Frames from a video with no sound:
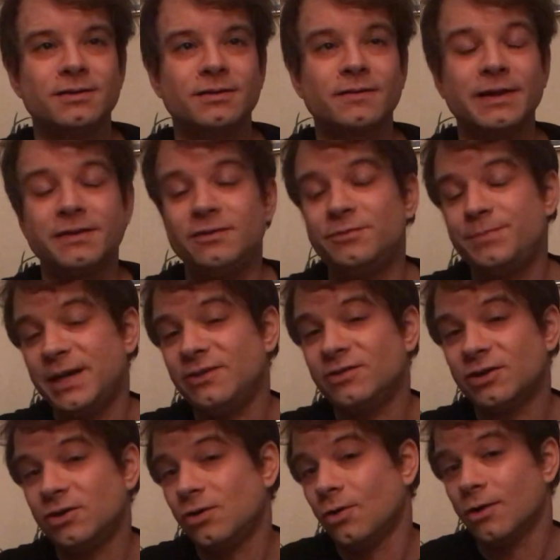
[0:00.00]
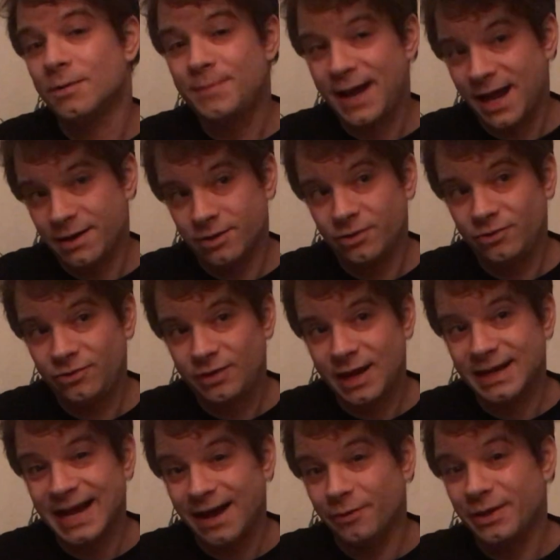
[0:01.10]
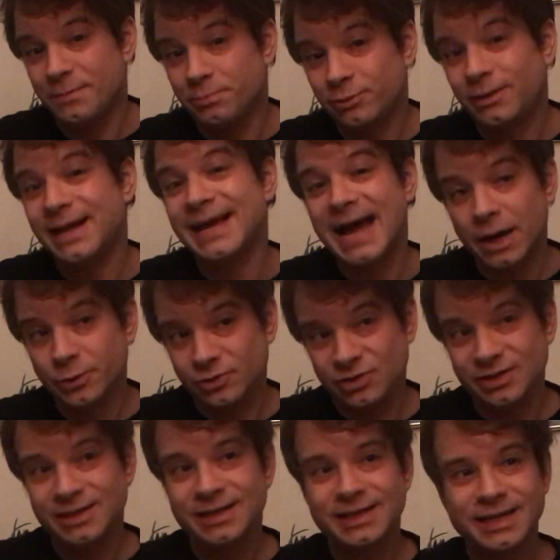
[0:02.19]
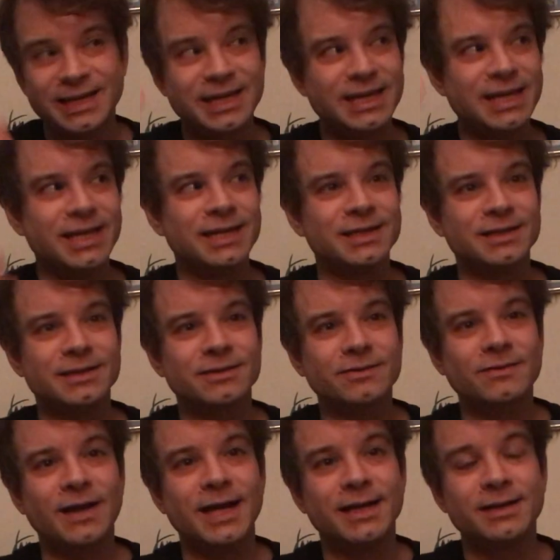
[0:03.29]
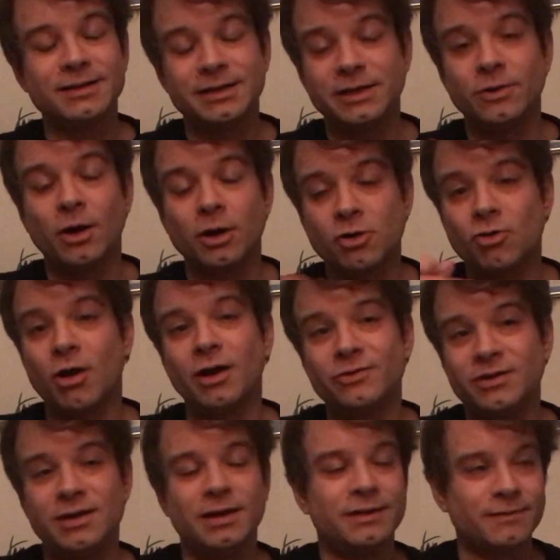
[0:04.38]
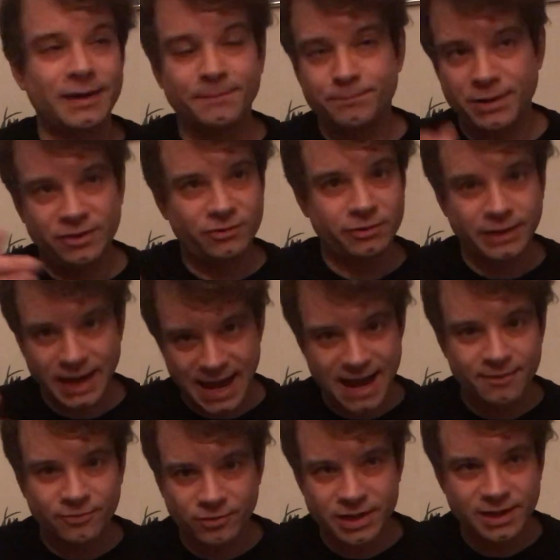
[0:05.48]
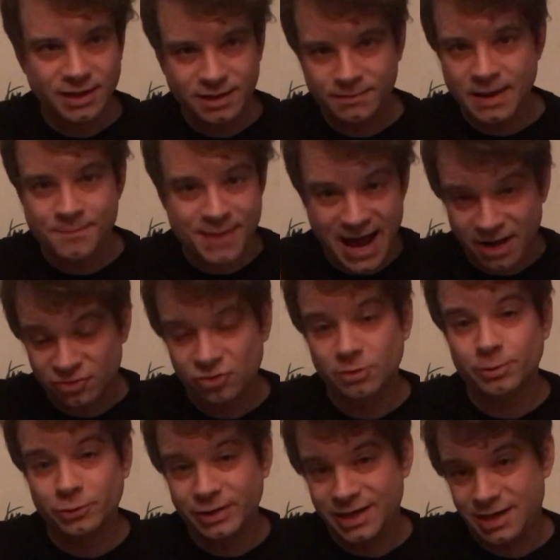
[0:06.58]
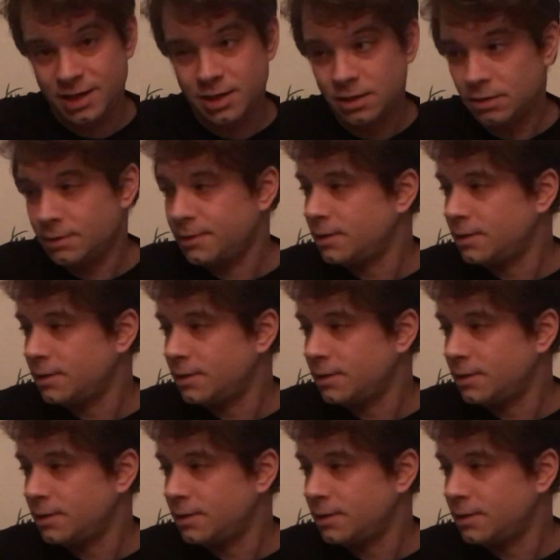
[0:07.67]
like these basic chord patterns and how they play out in like, across key, in like basically every imaginable key,